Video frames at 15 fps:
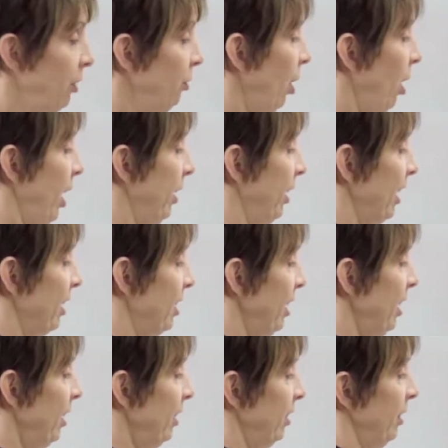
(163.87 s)
right, that's
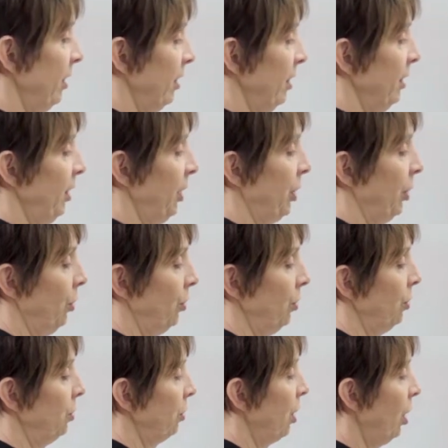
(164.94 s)
it. You can
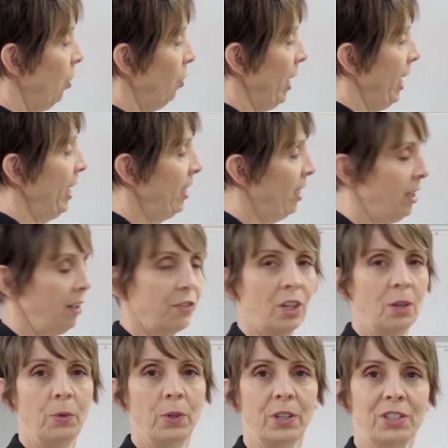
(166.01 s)
all go away, I've
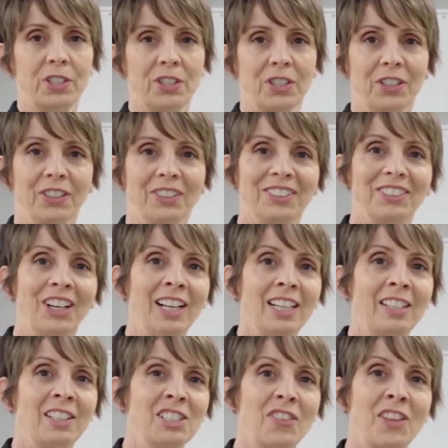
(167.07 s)
got work to do,
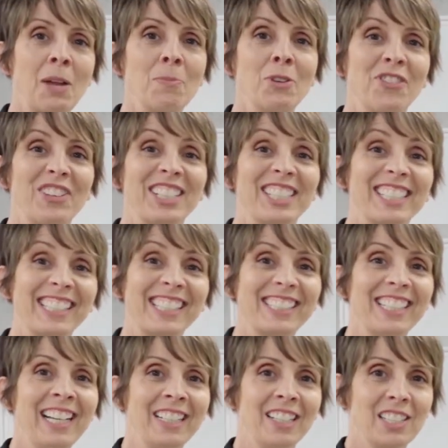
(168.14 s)
right? So they move into
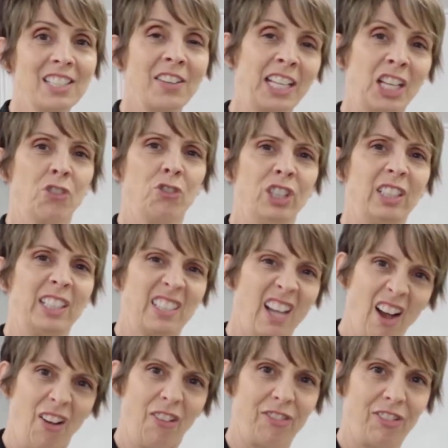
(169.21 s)
dictator, so they get really
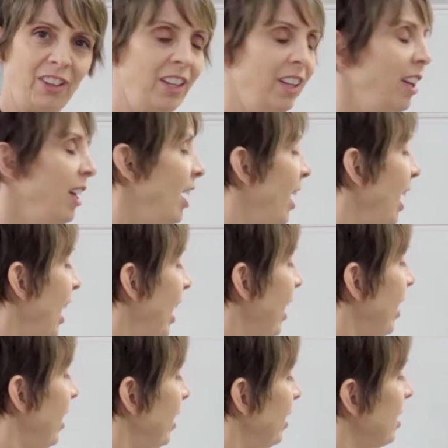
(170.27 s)
tough.
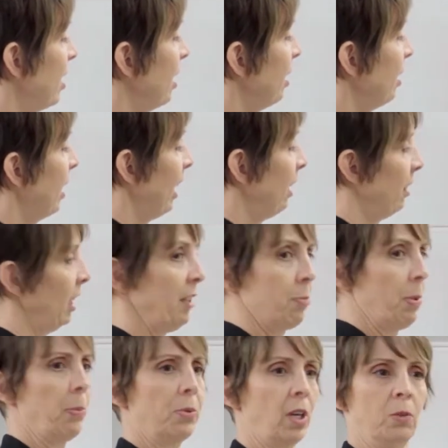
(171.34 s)
And that leaves
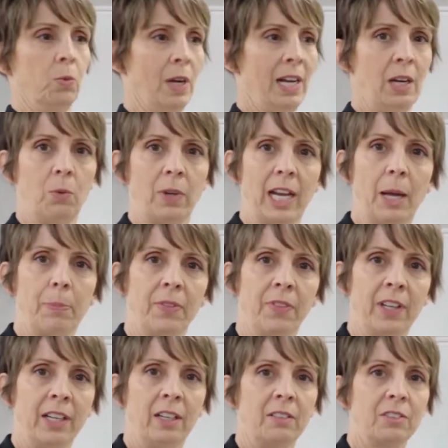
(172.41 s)
people going, wow, what
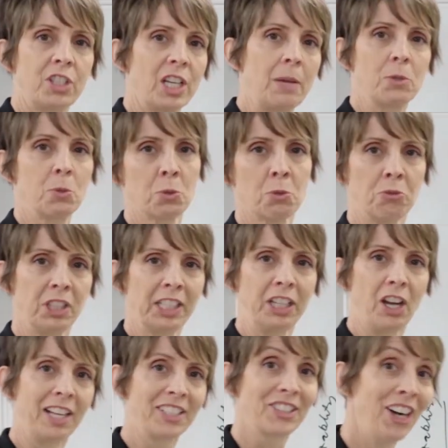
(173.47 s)
happened then? Oh, James was a really
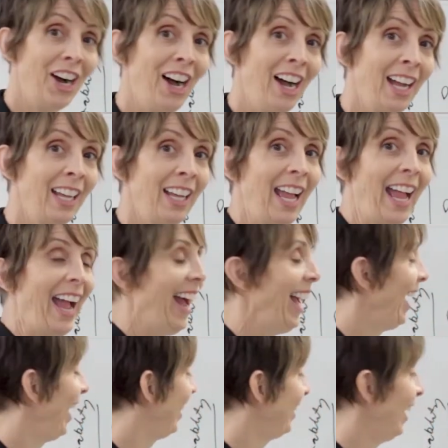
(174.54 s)
nice guy,
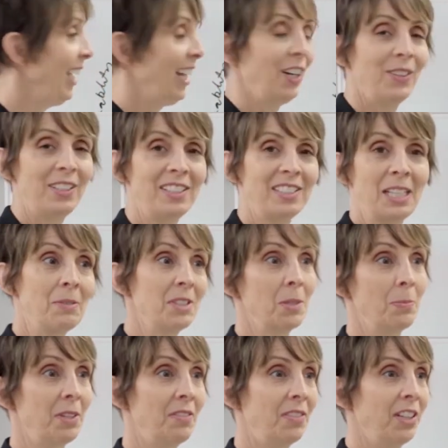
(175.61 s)
and now he seems to
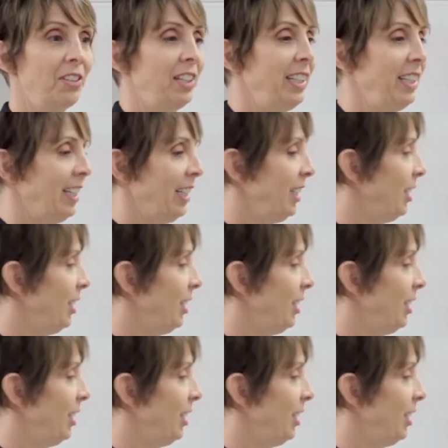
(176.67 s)
be very